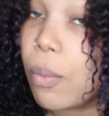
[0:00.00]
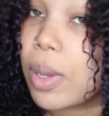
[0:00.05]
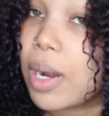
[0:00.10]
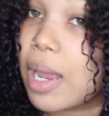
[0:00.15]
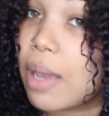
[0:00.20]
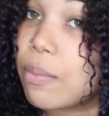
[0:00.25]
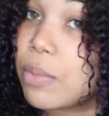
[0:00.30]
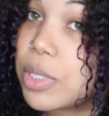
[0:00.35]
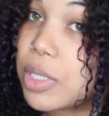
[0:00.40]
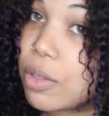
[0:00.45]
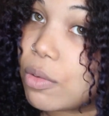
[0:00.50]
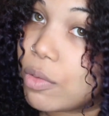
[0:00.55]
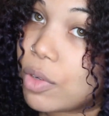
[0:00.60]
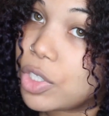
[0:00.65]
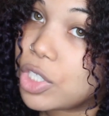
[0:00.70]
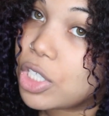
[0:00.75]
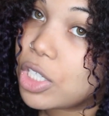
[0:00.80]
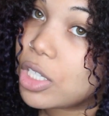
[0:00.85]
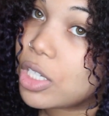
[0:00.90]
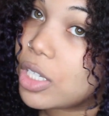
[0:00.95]
when I was
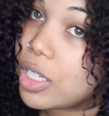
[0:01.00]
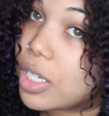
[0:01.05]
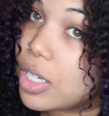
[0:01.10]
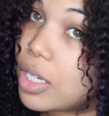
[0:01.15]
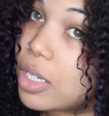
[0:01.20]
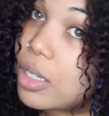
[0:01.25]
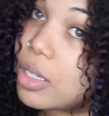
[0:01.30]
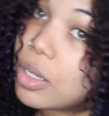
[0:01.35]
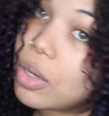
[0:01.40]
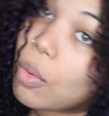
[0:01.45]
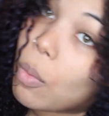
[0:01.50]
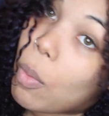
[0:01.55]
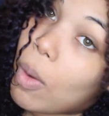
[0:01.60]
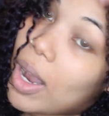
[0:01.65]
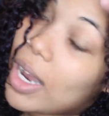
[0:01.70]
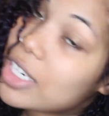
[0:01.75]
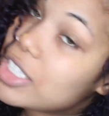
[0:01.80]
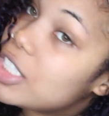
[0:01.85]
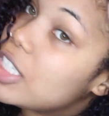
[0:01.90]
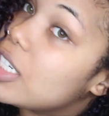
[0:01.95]
originally
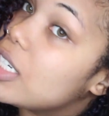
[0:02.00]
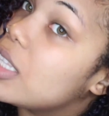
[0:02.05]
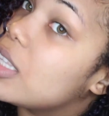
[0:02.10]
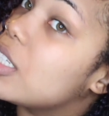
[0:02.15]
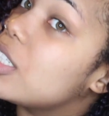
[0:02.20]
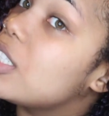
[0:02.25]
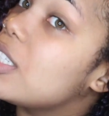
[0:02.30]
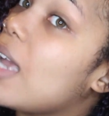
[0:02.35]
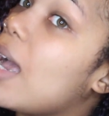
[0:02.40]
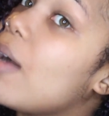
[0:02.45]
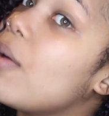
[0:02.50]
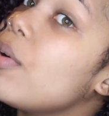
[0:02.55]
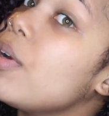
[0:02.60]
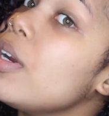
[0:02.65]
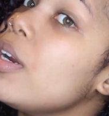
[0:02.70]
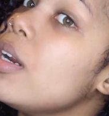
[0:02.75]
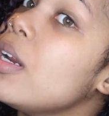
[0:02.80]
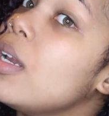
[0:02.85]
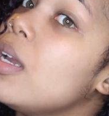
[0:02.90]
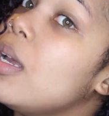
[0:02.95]
washing in the
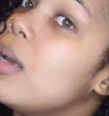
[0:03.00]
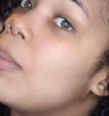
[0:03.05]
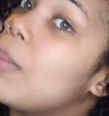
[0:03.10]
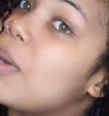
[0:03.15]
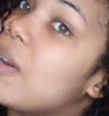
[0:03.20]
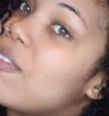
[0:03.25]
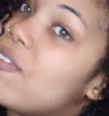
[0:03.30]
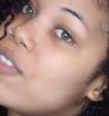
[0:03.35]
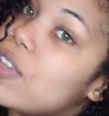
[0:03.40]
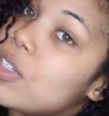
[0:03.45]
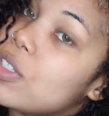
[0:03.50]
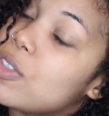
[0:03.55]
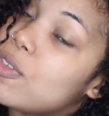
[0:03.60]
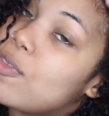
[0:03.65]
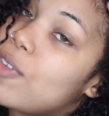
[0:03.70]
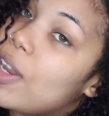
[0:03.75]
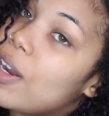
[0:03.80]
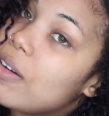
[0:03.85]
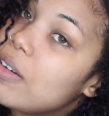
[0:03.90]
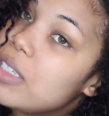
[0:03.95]
shower, but it feels
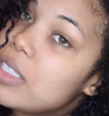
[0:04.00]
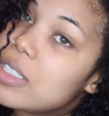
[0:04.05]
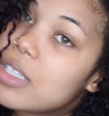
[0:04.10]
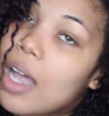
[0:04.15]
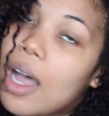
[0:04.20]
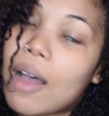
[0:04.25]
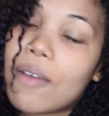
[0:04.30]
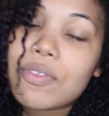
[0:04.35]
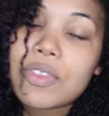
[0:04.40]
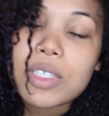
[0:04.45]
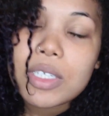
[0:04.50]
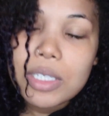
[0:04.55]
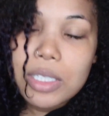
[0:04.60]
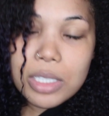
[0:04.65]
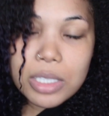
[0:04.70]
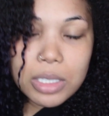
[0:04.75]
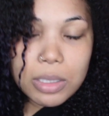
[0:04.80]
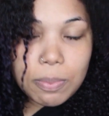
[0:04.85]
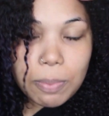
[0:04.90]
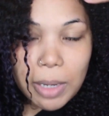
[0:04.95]
very soft,
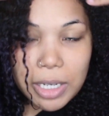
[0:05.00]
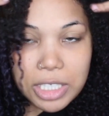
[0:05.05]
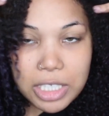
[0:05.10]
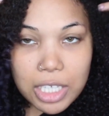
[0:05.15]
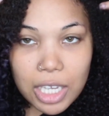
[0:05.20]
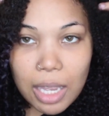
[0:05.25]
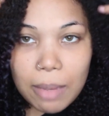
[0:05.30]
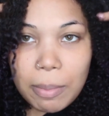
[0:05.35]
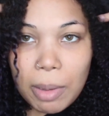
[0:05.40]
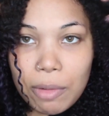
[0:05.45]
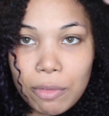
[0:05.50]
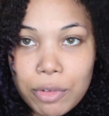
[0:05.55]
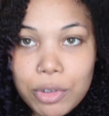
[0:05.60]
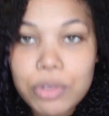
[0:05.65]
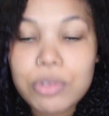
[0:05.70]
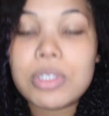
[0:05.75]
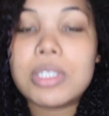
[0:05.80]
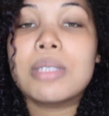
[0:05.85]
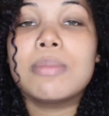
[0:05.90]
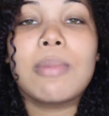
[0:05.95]
especially at my
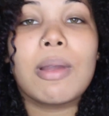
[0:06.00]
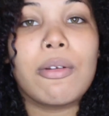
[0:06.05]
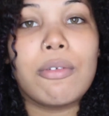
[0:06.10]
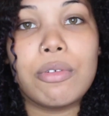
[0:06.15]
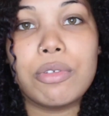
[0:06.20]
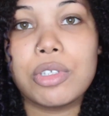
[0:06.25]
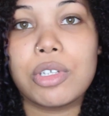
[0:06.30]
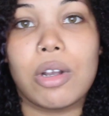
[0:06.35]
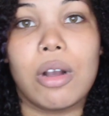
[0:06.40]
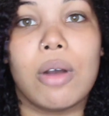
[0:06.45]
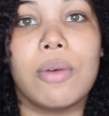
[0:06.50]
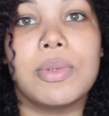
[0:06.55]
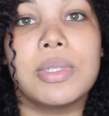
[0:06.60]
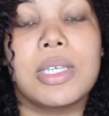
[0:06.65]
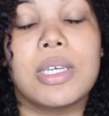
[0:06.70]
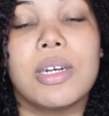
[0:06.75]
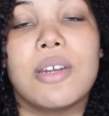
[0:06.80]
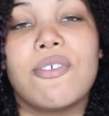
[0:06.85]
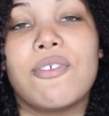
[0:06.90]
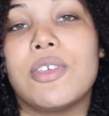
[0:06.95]
roots. My roots are always
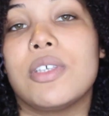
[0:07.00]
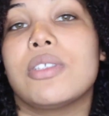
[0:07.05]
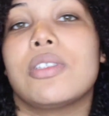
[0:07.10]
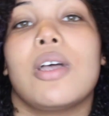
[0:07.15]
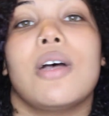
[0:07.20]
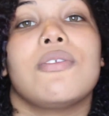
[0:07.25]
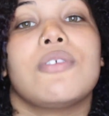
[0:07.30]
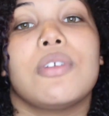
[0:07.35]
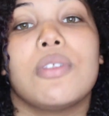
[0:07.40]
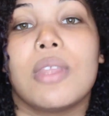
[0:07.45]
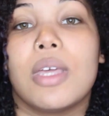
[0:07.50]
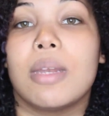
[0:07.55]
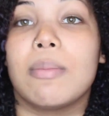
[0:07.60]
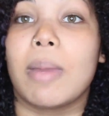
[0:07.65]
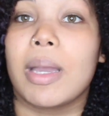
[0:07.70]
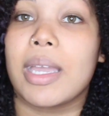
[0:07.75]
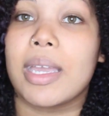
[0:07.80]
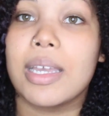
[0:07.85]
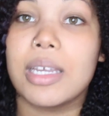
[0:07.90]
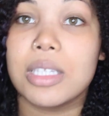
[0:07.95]
going to feel softer than
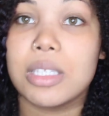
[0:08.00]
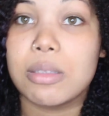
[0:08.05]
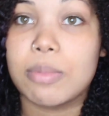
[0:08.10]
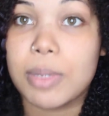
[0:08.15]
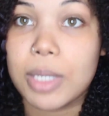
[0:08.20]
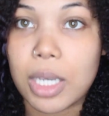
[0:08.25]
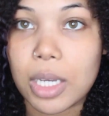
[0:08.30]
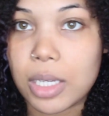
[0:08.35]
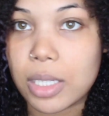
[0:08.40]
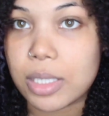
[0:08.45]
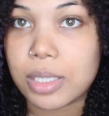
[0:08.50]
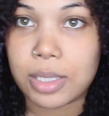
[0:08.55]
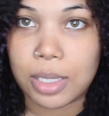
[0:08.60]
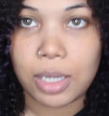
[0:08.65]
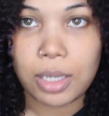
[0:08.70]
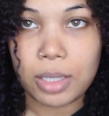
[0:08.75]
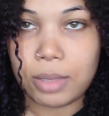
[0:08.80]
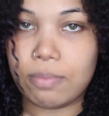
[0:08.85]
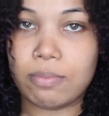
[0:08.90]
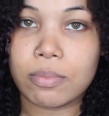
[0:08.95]
my ends because
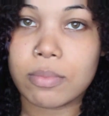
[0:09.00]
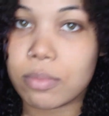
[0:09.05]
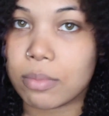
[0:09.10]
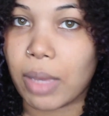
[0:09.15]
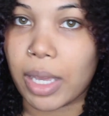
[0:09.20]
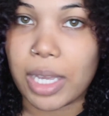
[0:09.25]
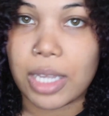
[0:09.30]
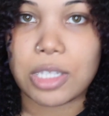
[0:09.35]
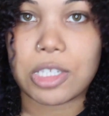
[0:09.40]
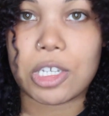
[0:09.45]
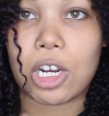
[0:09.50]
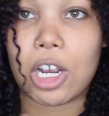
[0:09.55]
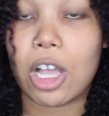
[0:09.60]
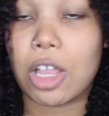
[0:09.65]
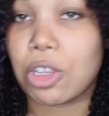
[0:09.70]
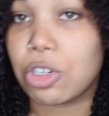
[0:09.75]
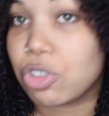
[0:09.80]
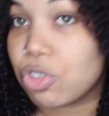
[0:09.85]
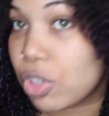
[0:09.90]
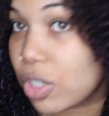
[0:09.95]
my ends are
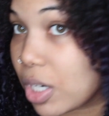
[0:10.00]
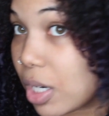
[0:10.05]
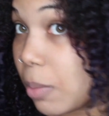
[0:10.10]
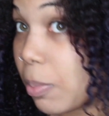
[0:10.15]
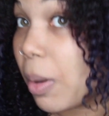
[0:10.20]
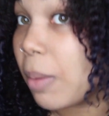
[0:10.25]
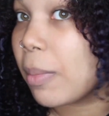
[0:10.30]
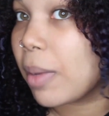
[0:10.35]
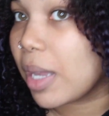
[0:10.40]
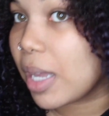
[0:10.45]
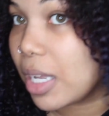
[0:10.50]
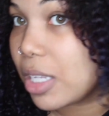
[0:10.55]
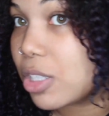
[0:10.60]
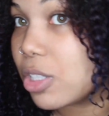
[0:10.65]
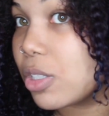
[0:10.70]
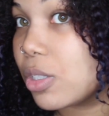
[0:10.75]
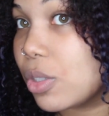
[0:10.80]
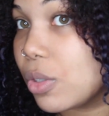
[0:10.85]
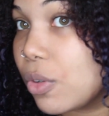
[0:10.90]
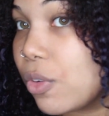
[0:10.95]
color treated, but my
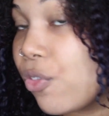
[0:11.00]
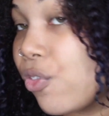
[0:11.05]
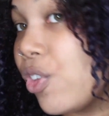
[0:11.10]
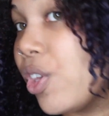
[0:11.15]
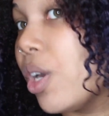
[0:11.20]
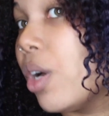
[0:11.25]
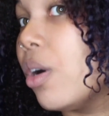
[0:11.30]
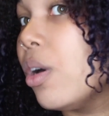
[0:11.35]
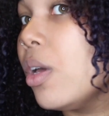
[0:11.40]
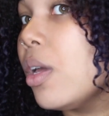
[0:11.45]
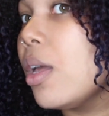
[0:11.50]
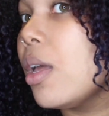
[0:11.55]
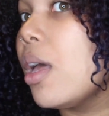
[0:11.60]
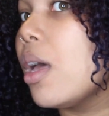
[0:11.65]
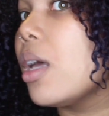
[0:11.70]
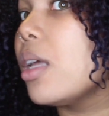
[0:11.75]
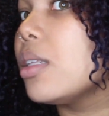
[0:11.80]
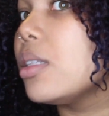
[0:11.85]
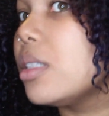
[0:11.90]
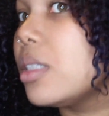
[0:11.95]
ends do feel
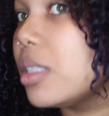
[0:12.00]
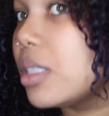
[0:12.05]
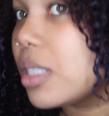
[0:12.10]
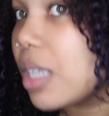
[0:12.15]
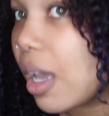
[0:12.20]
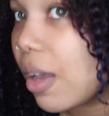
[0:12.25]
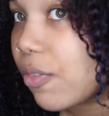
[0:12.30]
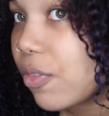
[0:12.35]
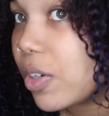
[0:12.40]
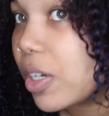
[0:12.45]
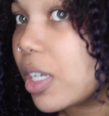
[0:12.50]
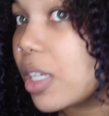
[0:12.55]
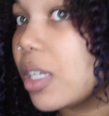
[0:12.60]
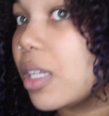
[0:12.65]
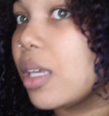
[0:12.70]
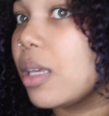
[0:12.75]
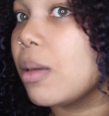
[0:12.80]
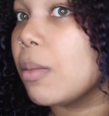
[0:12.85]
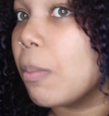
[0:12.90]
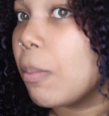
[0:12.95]

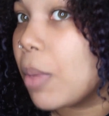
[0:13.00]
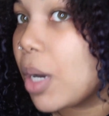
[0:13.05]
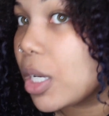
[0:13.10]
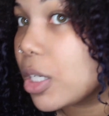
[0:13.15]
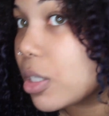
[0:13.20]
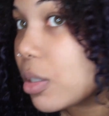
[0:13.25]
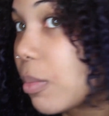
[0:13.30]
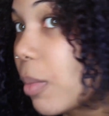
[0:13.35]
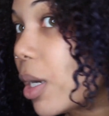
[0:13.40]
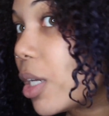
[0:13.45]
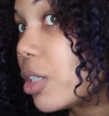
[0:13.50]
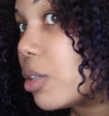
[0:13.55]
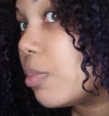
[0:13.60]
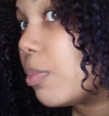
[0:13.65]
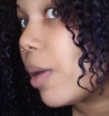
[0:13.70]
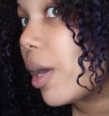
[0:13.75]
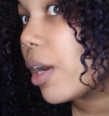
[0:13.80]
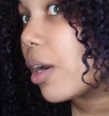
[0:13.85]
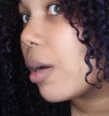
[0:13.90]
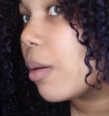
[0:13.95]
definitely much, much
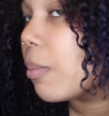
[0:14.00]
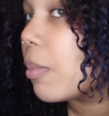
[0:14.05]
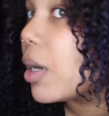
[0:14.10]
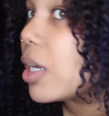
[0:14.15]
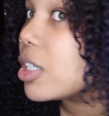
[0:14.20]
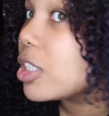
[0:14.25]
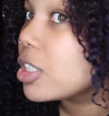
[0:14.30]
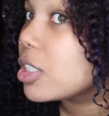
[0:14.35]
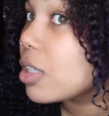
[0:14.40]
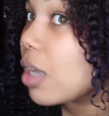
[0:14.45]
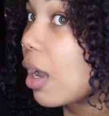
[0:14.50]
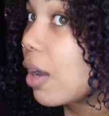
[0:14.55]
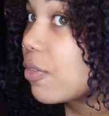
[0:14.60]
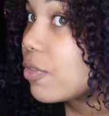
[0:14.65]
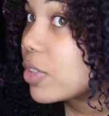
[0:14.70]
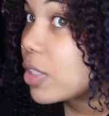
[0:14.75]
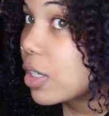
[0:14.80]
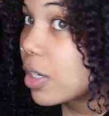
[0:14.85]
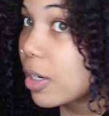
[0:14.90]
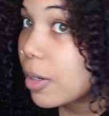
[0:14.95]
better, much
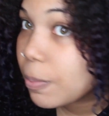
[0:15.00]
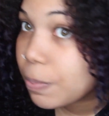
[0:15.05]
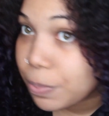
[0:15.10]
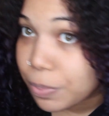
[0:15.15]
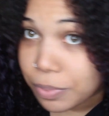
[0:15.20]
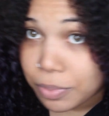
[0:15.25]
softer